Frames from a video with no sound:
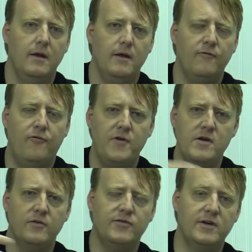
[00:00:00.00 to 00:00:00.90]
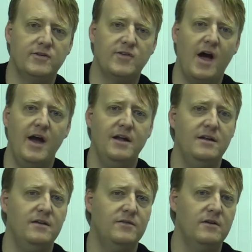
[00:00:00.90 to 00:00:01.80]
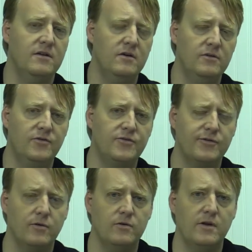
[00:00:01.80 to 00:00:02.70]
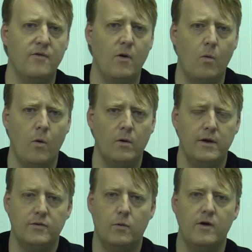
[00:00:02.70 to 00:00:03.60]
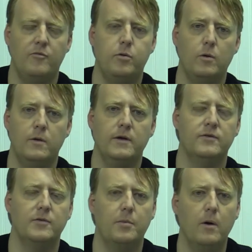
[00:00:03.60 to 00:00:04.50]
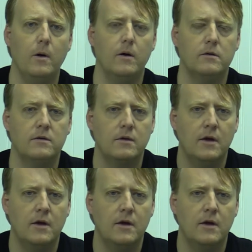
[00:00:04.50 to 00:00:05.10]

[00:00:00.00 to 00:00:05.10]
and fears and anxieties and uncertainty of our world has a way of pulling us apart.